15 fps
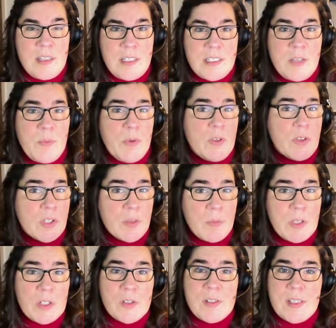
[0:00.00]
the typical
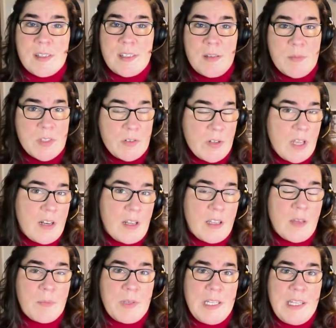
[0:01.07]
computer systems. They're not on
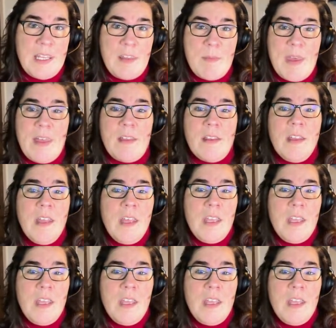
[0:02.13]
company email.